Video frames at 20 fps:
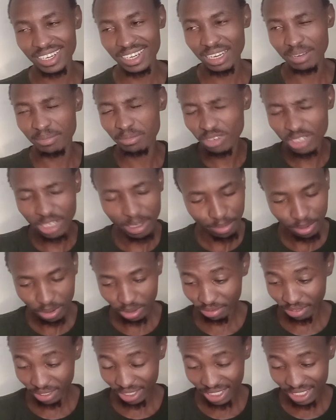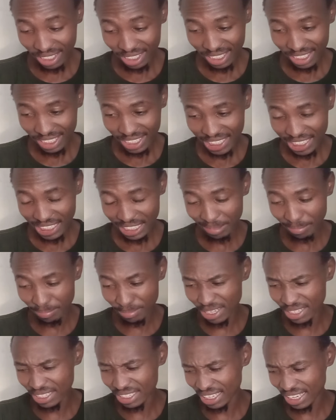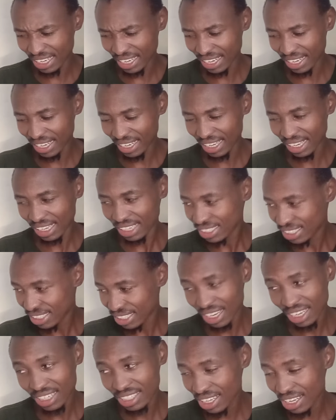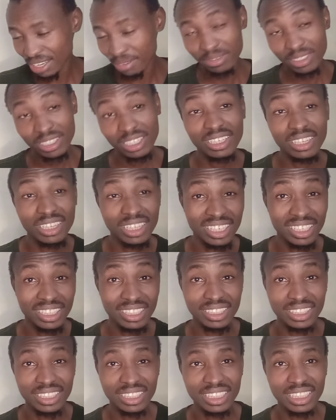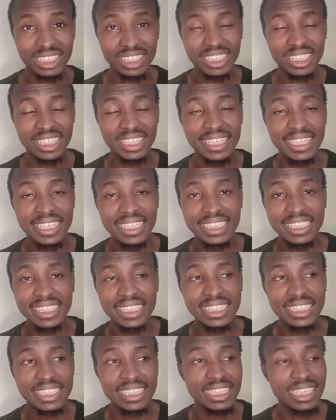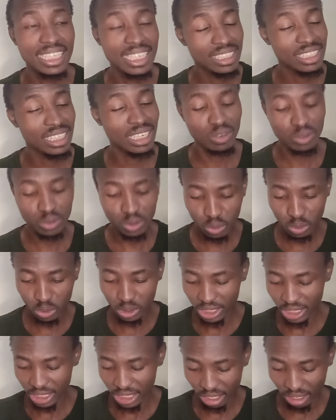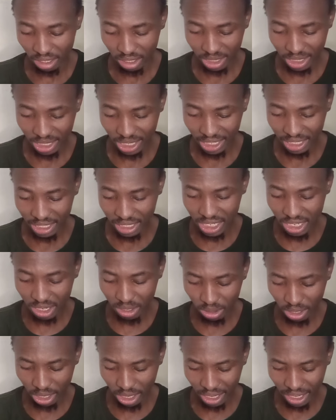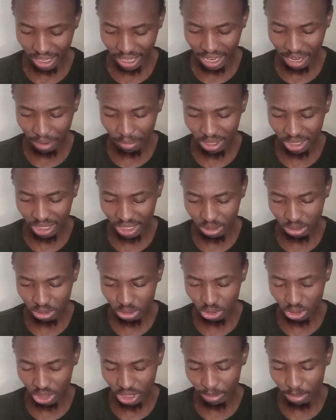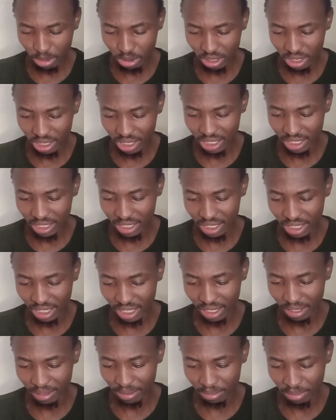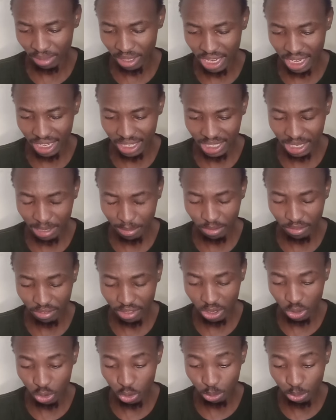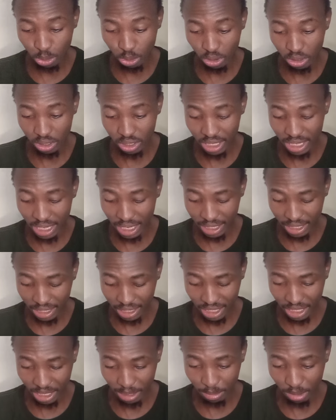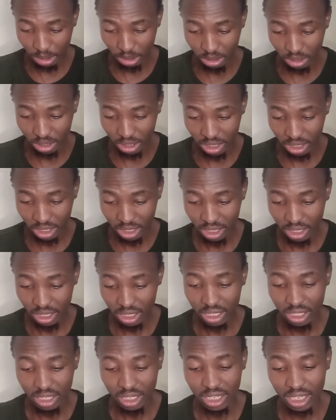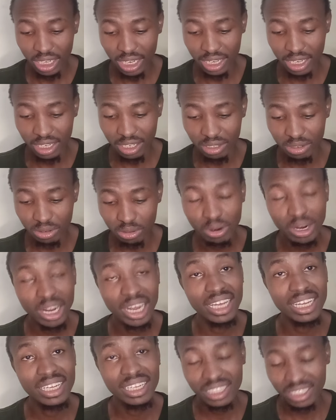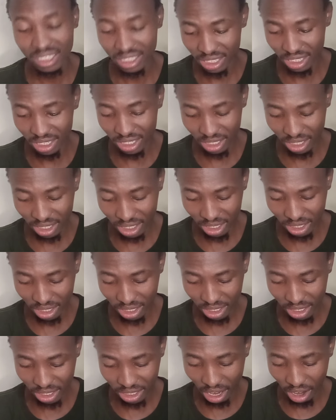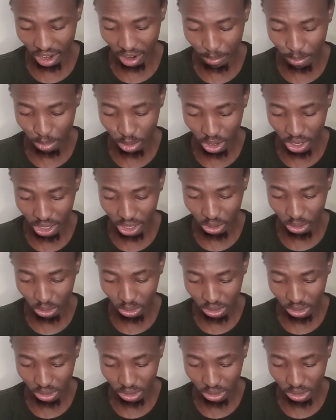I'm not a prophet, but as I am seeing things, things are not good in our sight. Now, I want us to talk about this. There are some of the loopholes that came out and why this boy